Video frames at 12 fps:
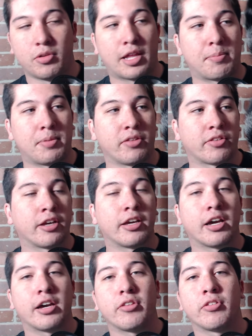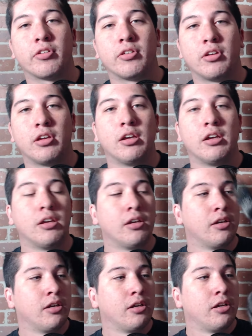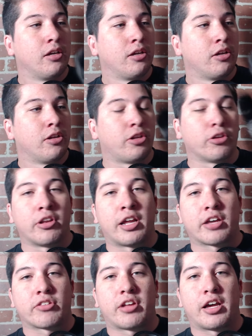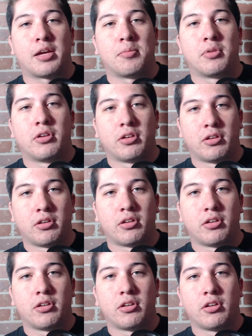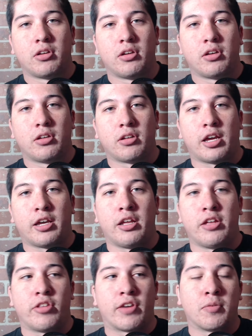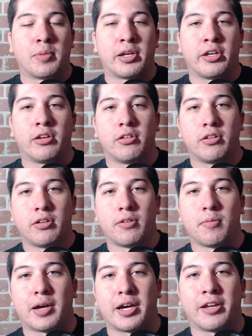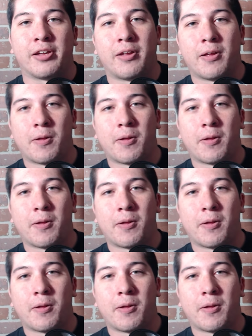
that being said, guys, till the next time, take it easy, everybody. Bye.